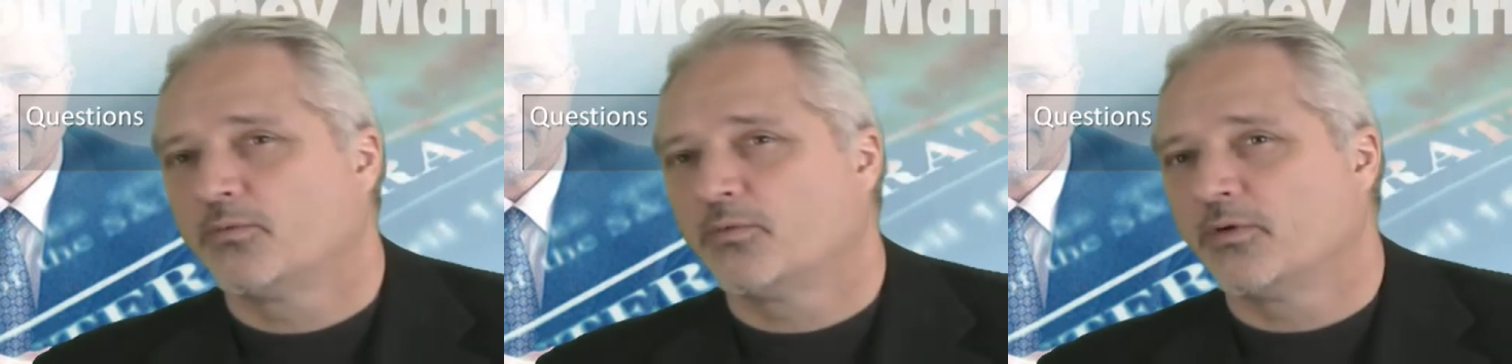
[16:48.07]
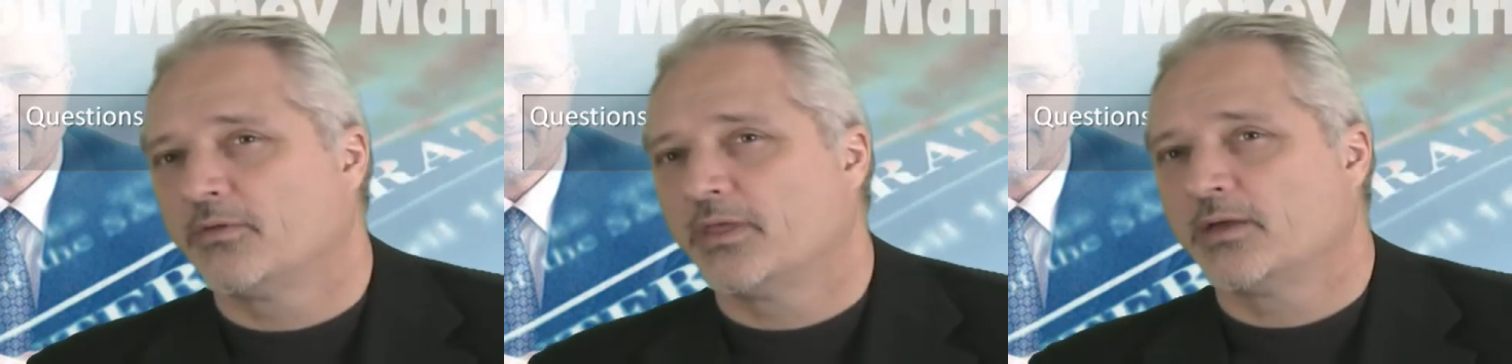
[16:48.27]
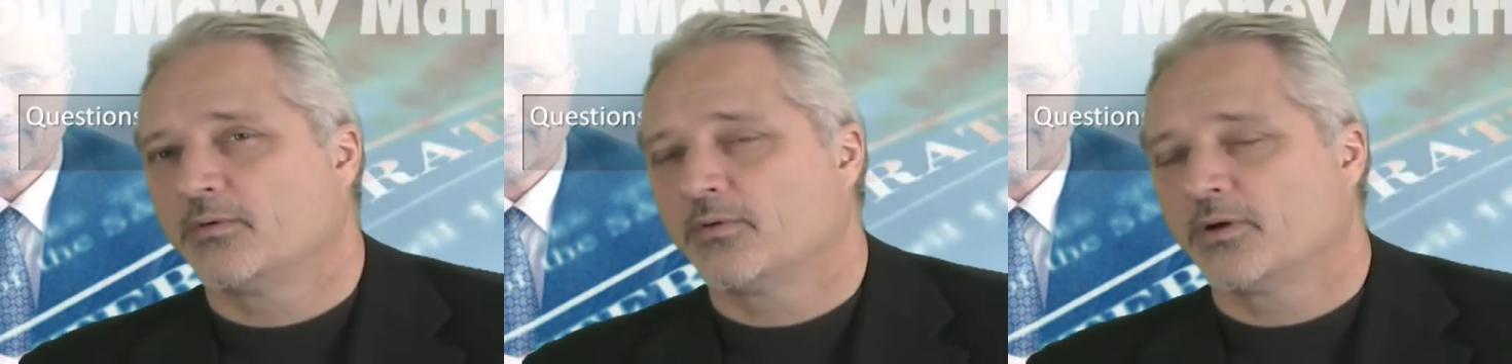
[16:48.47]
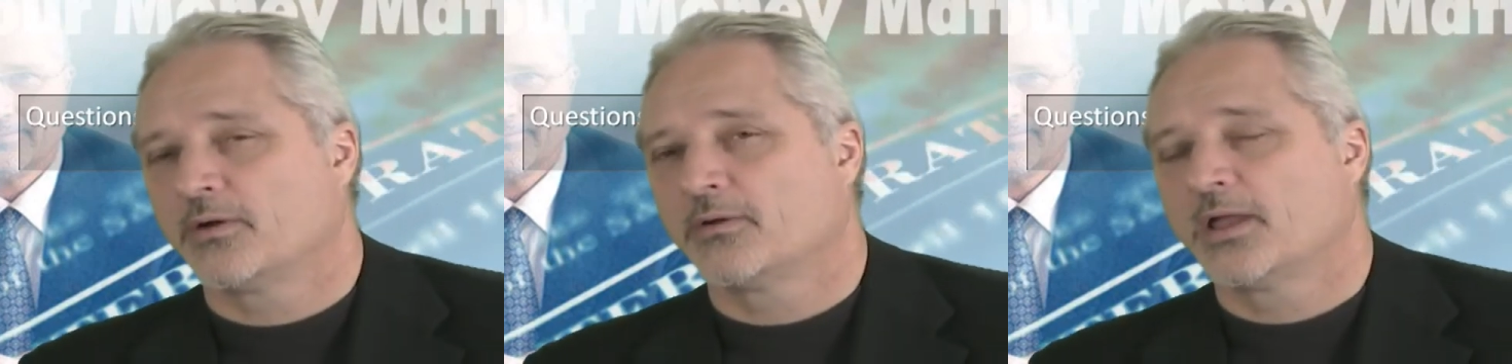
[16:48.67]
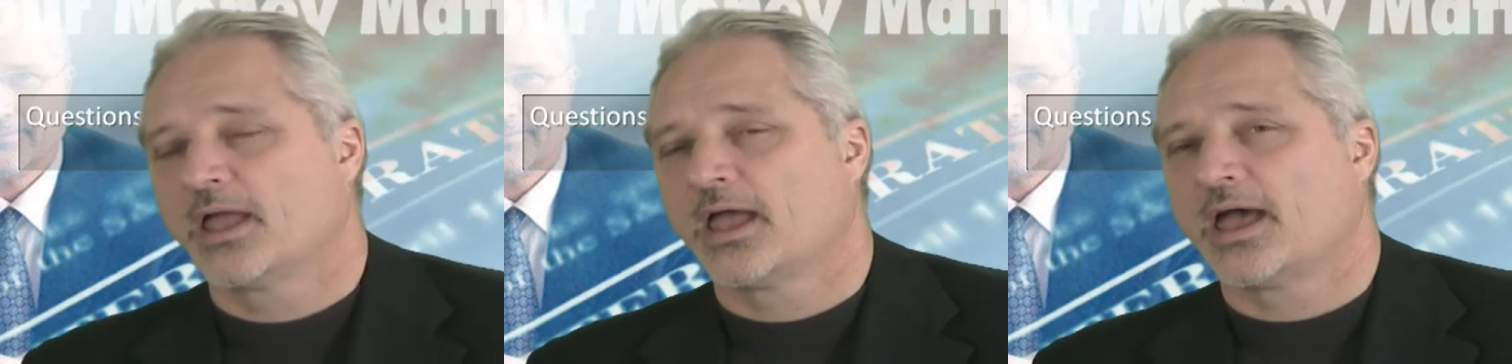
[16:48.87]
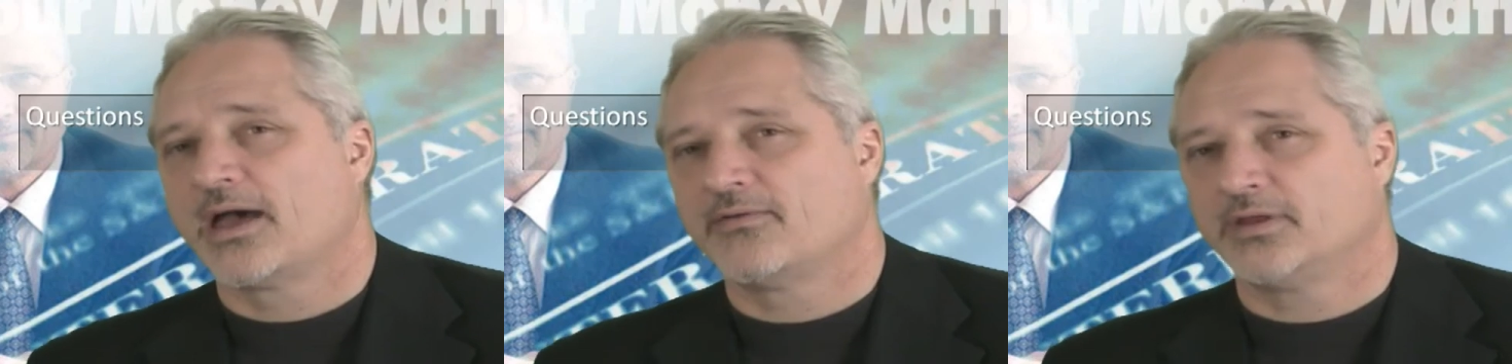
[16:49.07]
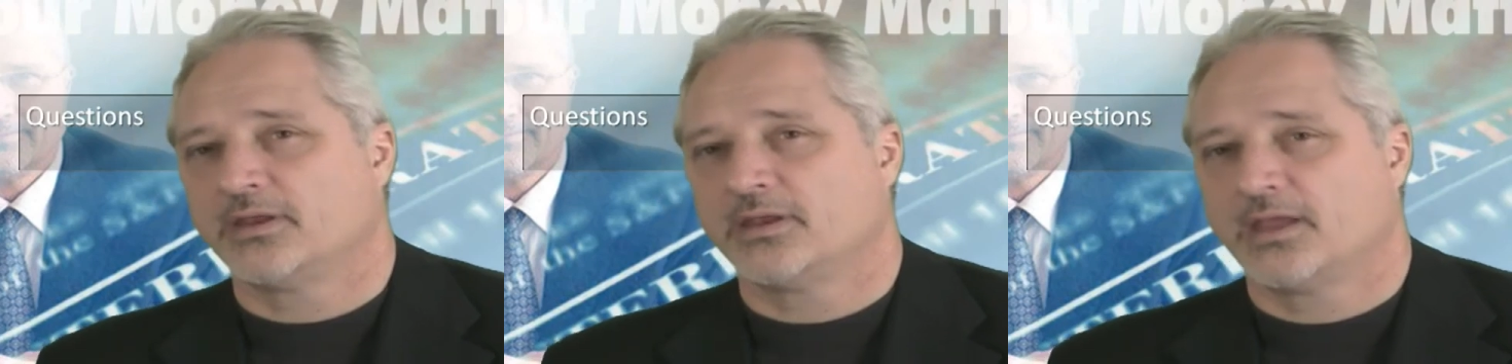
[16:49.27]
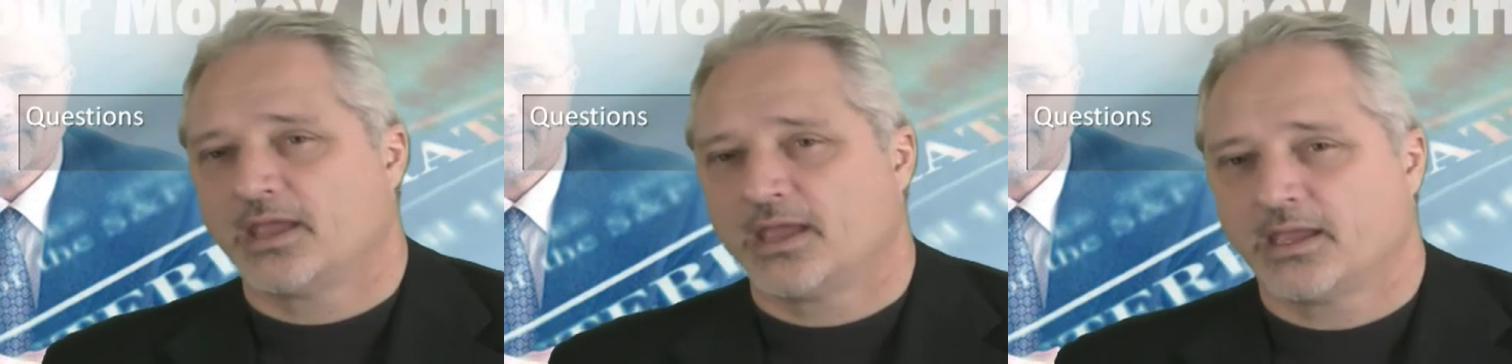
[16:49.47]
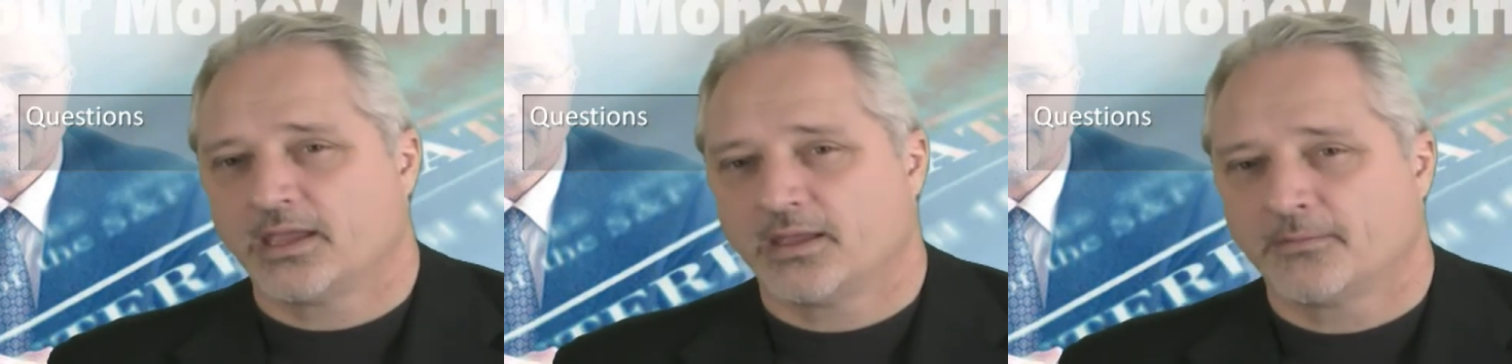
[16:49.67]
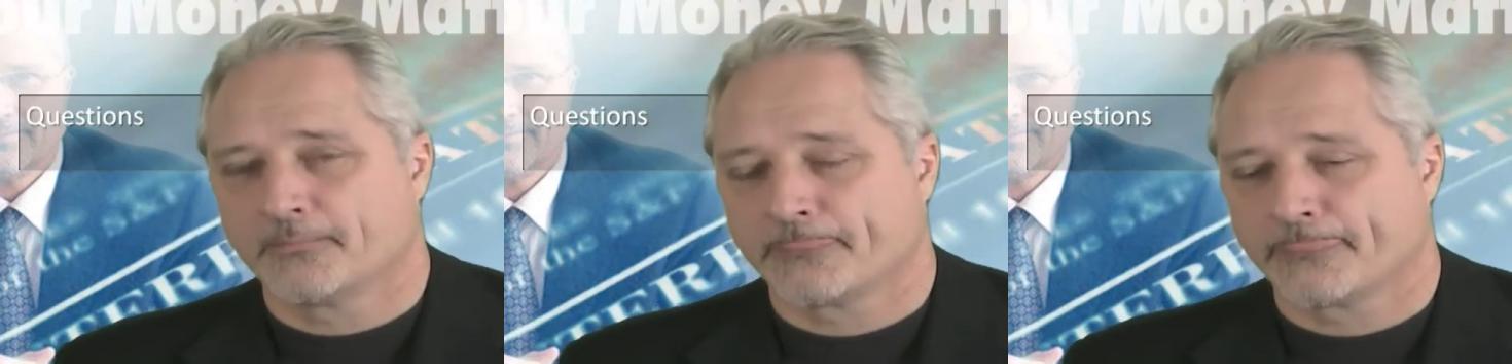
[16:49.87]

where they were having a